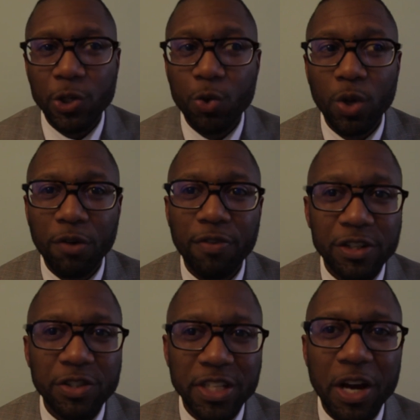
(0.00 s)
you will
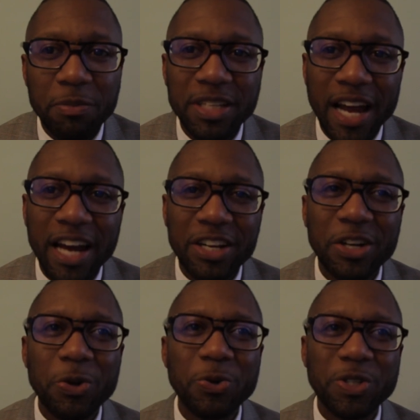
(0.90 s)
eventually come to that
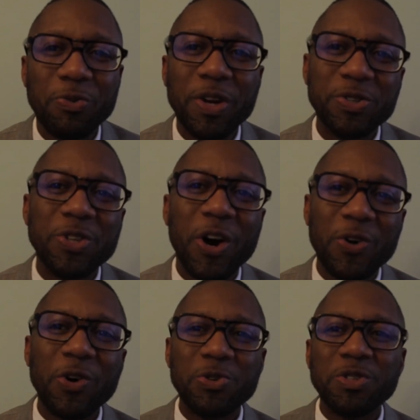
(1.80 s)
conclusion when you start
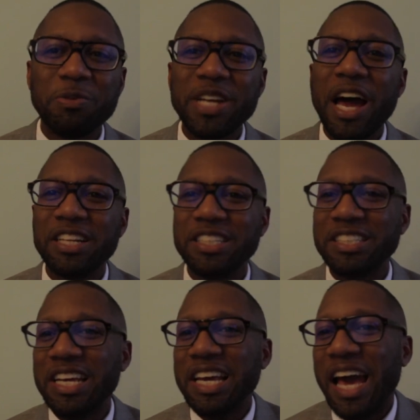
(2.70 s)
going through some
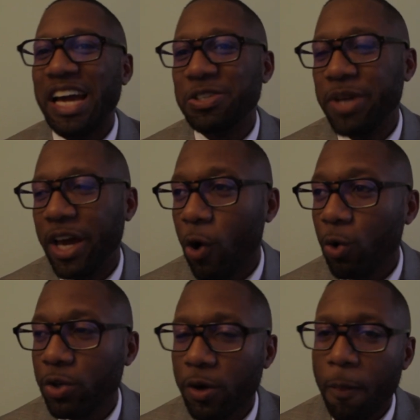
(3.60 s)
challenges as you get
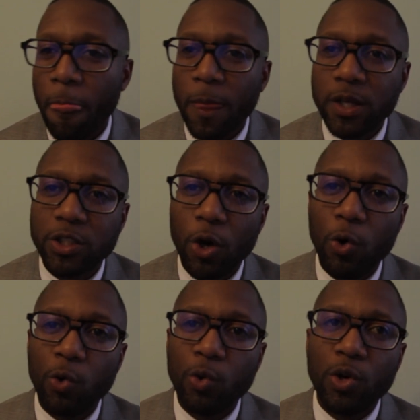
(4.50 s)
older.
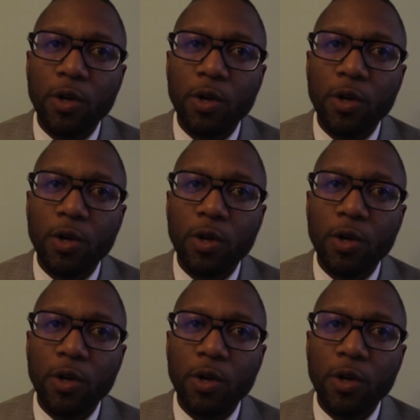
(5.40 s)
So,